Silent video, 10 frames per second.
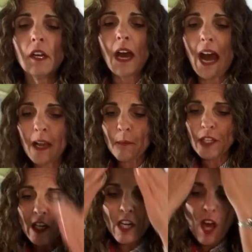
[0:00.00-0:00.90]
I'm going to
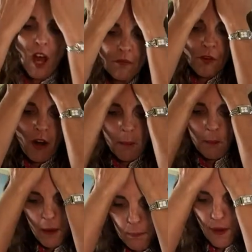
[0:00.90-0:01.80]
cover up
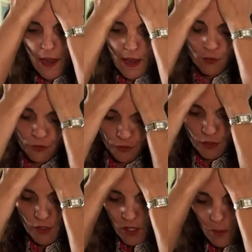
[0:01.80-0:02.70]
my pattern.
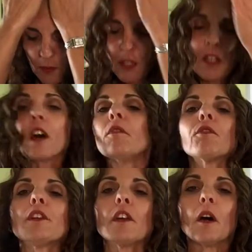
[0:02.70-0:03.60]
I'm going to cover
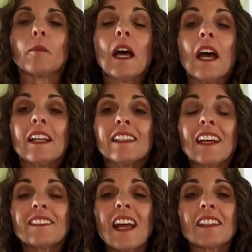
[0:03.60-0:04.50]
it up.
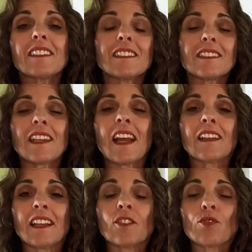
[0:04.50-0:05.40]
That's not to say
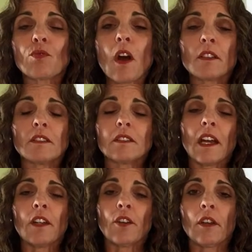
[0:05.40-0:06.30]
that it's wrong to dye
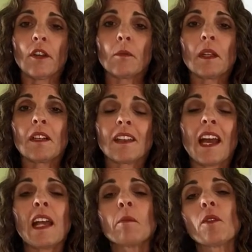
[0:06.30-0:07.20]
your hair because I
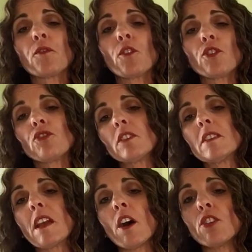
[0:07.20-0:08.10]
am the first to
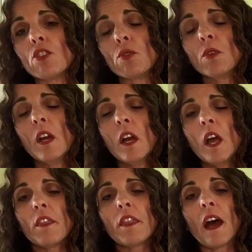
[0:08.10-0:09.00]
tell you
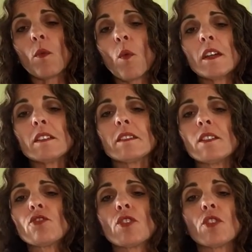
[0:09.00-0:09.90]
that once this
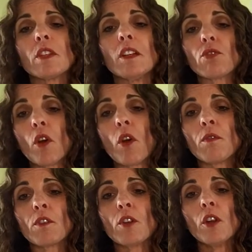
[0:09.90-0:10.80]
journey is
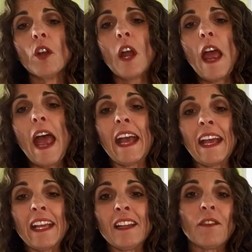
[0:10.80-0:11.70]
over
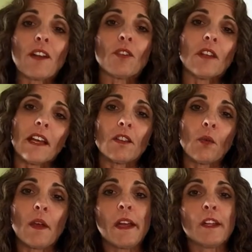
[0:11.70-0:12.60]
and if I don't like the
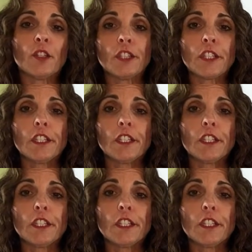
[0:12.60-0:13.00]
way I look,